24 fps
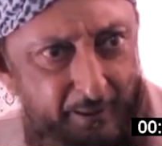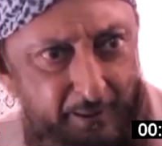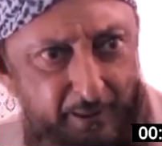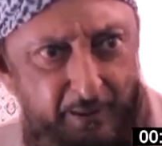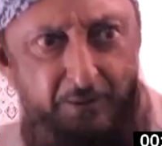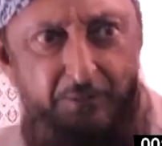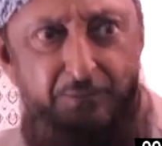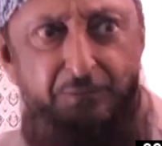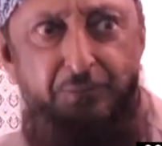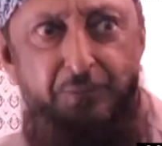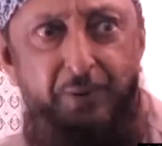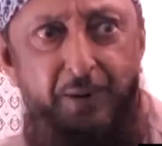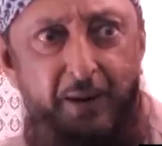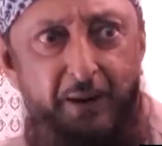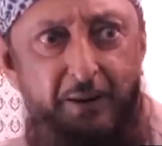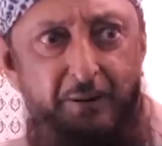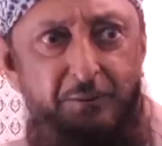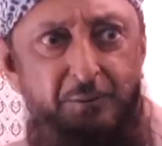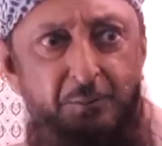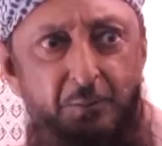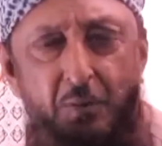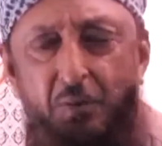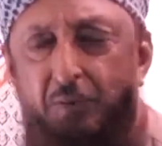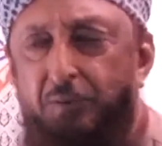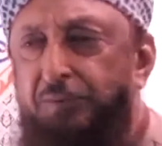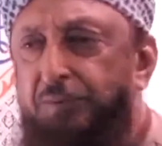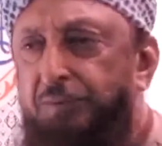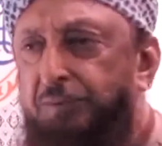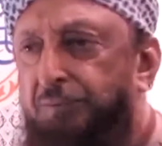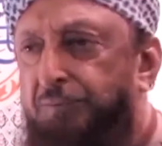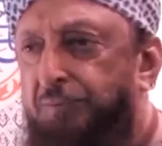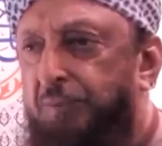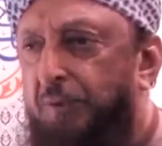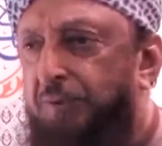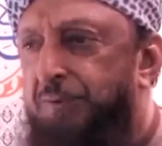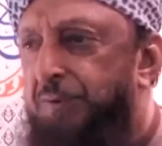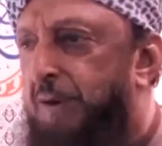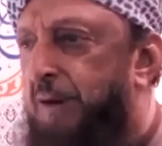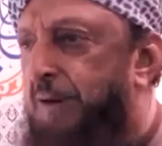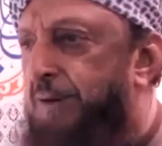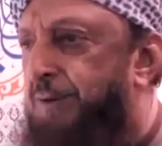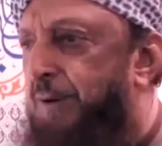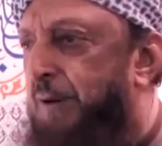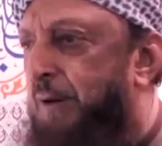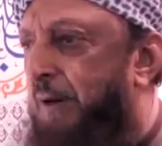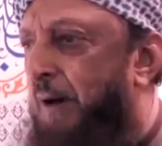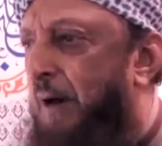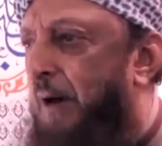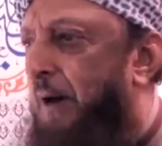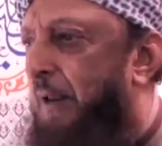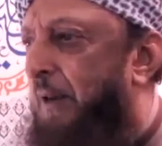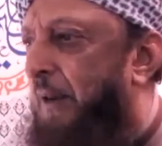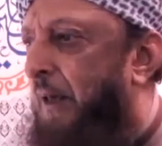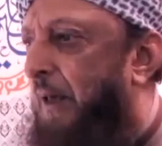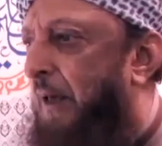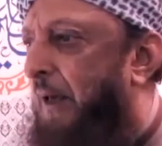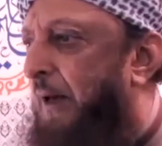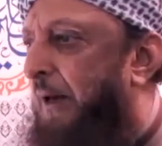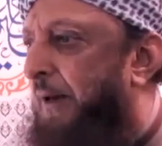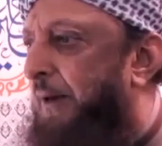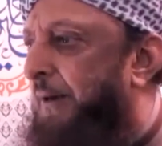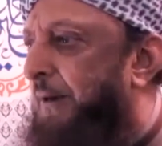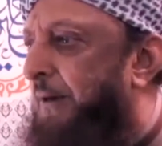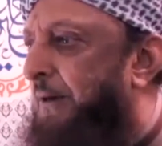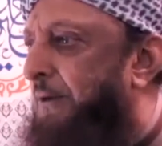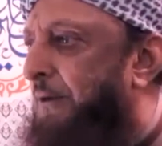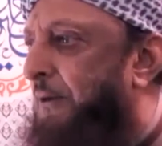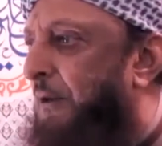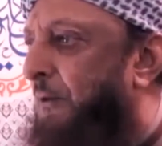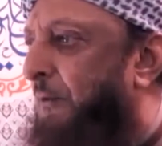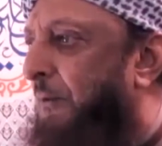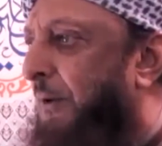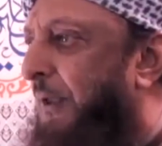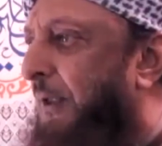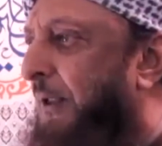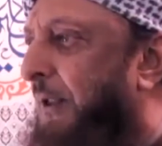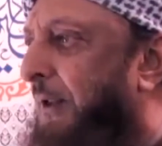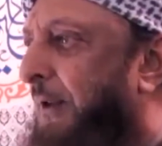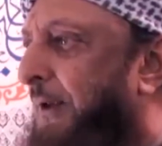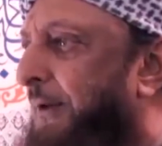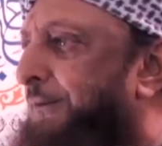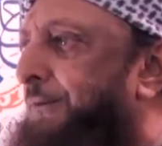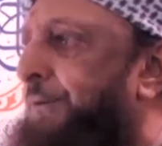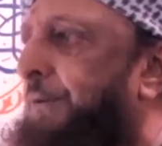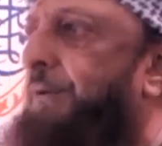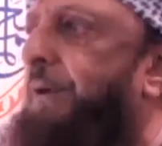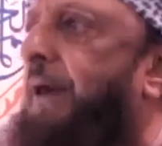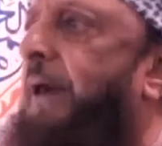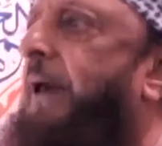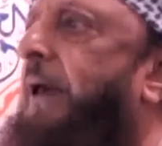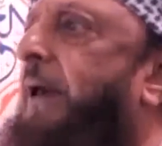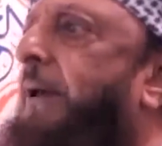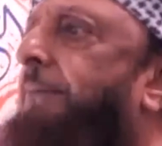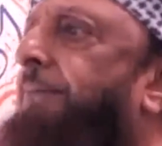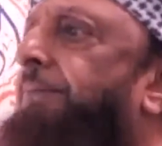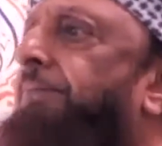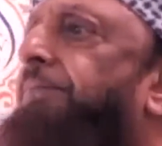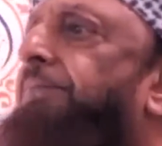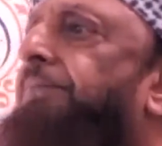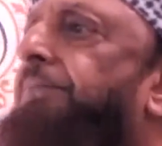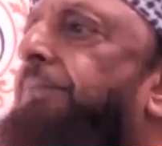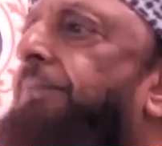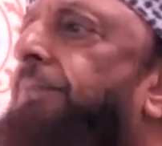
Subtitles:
Israel's most strategic ally in the world today,